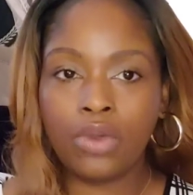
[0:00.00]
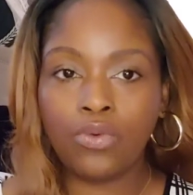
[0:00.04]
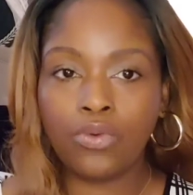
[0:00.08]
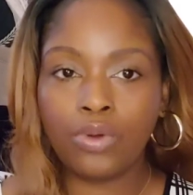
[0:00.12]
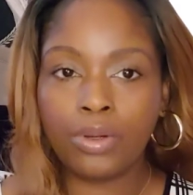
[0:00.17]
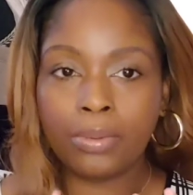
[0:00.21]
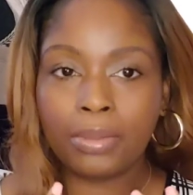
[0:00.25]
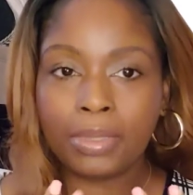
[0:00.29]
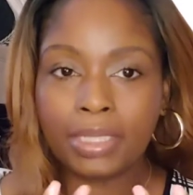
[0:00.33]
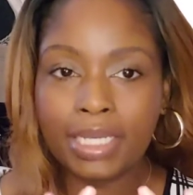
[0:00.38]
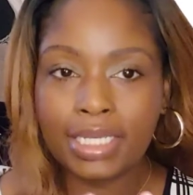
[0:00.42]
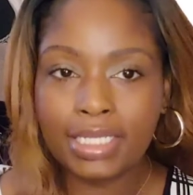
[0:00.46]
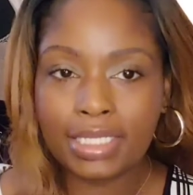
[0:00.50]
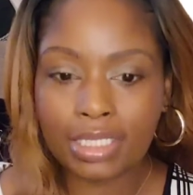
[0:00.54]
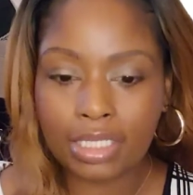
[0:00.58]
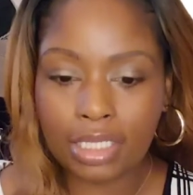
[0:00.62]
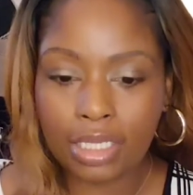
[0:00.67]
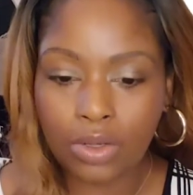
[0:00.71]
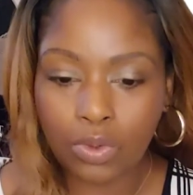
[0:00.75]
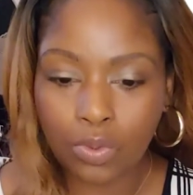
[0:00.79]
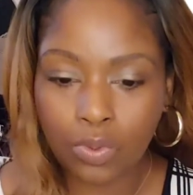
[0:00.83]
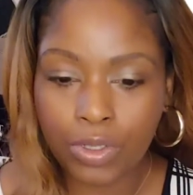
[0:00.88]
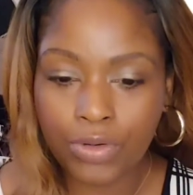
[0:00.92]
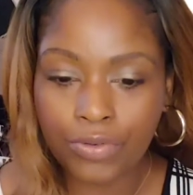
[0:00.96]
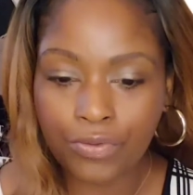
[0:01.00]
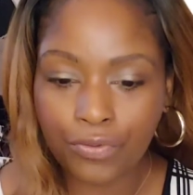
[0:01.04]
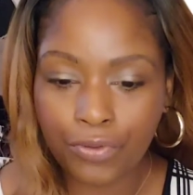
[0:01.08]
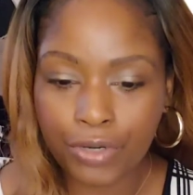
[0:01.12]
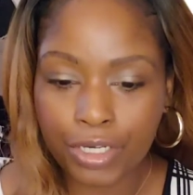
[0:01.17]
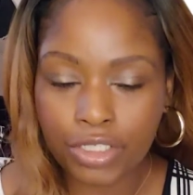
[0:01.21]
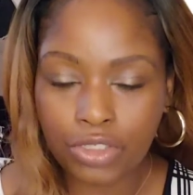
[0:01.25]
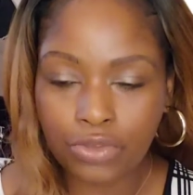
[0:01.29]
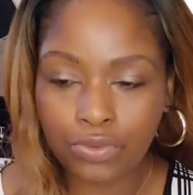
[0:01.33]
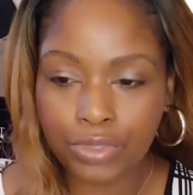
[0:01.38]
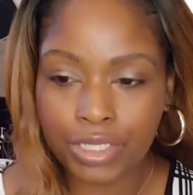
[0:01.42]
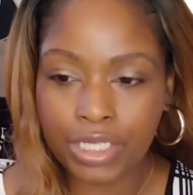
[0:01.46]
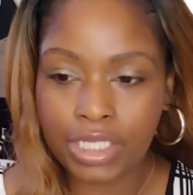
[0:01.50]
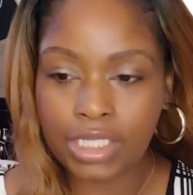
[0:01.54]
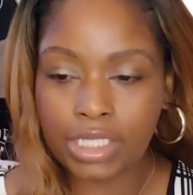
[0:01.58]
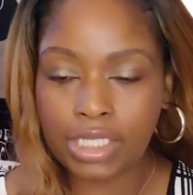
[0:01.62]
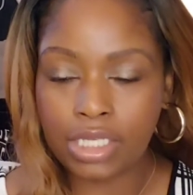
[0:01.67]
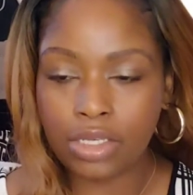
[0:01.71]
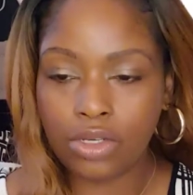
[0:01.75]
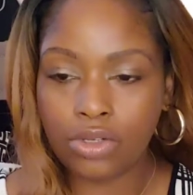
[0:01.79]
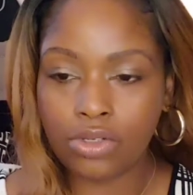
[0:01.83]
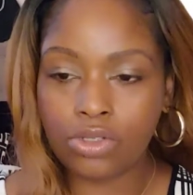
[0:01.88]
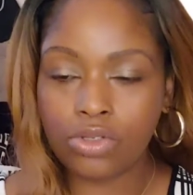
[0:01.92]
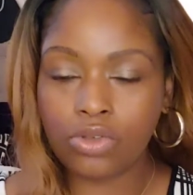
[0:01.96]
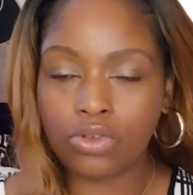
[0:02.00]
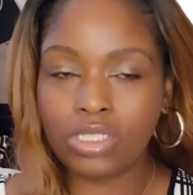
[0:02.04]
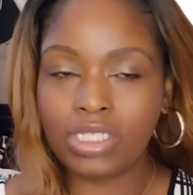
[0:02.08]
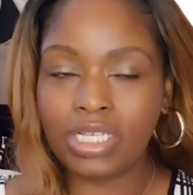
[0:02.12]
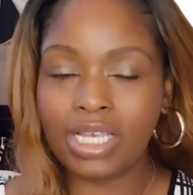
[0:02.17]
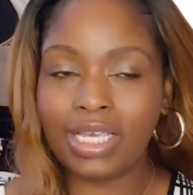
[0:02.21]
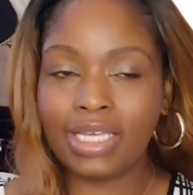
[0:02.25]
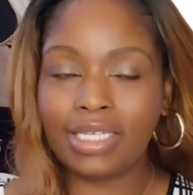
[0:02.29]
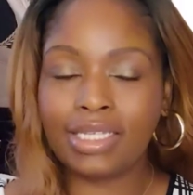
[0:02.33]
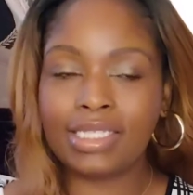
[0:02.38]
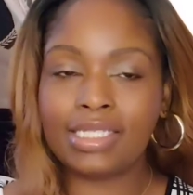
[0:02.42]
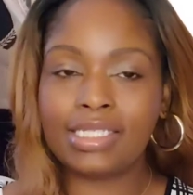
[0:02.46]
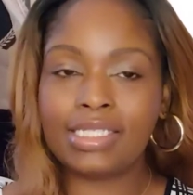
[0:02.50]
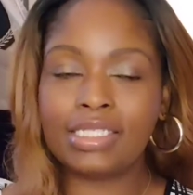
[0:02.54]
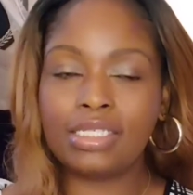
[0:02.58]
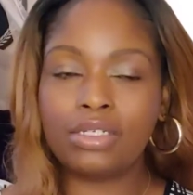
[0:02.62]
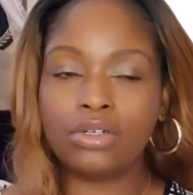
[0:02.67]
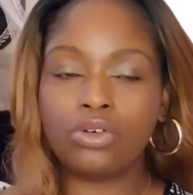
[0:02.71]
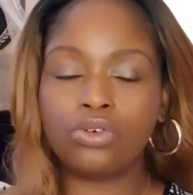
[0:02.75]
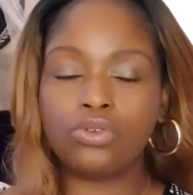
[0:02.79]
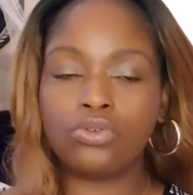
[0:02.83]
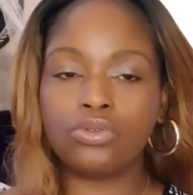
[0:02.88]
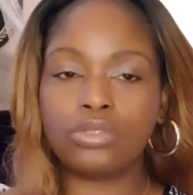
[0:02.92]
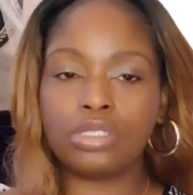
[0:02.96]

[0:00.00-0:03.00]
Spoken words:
replacing it with fresh red cells. So taking the sickle